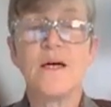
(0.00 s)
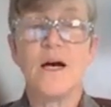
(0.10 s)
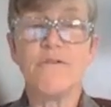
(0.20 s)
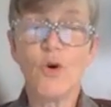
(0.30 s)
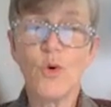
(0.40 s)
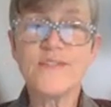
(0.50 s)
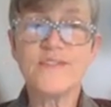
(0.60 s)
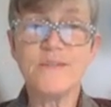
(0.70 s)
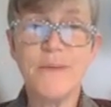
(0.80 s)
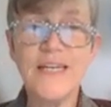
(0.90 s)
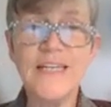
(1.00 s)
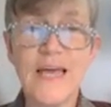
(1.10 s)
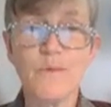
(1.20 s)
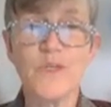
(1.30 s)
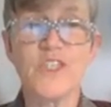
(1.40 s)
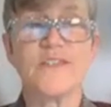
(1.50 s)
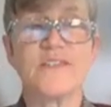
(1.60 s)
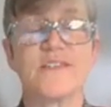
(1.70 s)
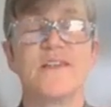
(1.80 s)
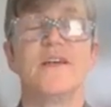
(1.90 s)
Of course, in many
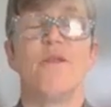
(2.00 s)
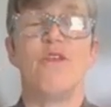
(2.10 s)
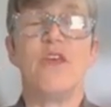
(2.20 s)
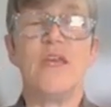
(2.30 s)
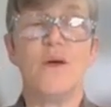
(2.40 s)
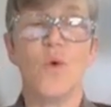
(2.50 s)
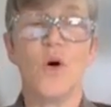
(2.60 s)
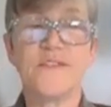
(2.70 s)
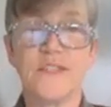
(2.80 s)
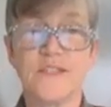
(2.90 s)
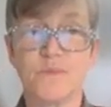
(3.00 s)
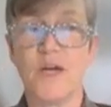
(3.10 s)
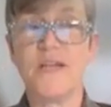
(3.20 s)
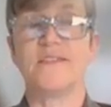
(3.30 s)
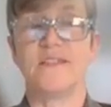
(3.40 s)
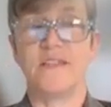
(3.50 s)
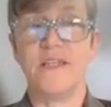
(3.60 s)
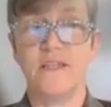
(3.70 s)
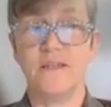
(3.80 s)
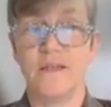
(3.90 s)
languages, the what's expressed
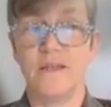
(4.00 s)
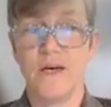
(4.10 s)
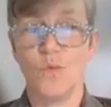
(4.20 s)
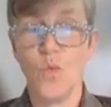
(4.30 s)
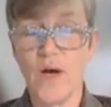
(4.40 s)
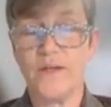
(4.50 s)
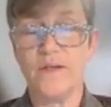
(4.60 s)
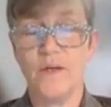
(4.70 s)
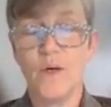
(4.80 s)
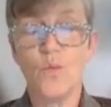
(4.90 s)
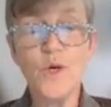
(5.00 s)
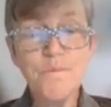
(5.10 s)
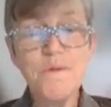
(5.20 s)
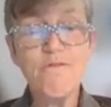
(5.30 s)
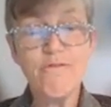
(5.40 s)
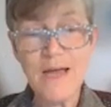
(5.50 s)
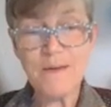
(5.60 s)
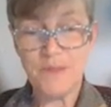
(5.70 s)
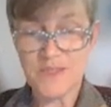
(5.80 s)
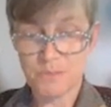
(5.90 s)
in uh, one would in
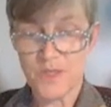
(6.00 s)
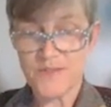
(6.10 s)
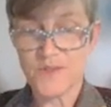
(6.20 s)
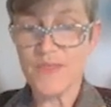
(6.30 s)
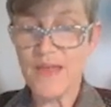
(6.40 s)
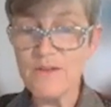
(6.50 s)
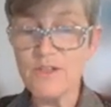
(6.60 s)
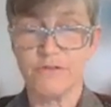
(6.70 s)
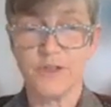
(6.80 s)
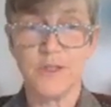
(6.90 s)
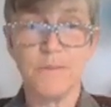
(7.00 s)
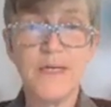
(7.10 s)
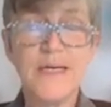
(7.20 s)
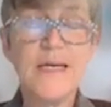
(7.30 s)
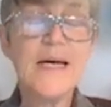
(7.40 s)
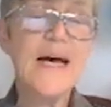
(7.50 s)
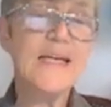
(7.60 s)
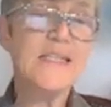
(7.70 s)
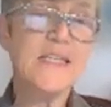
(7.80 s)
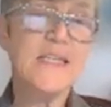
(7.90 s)
fact be expressed without a verb.
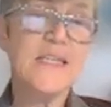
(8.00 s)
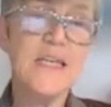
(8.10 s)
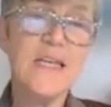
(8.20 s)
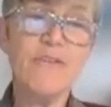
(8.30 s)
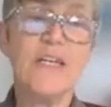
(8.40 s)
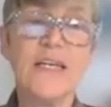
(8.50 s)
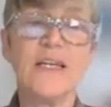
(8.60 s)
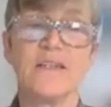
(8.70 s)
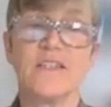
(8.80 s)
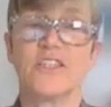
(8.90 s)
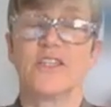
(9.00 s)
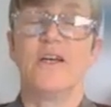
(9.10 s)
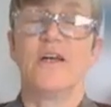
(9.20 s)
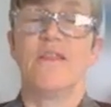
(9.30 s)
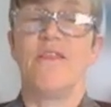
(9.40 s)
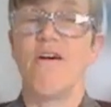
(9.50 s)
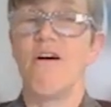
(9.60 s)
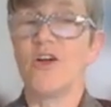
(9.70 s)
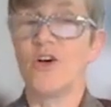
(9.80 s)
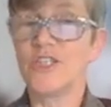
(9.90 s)
And even in English, there
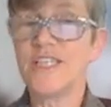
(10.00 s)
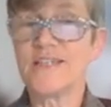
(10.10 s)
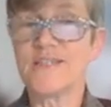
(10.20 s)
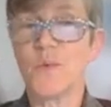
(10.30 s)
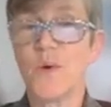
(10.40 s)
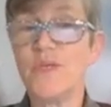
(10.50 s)
are contexts where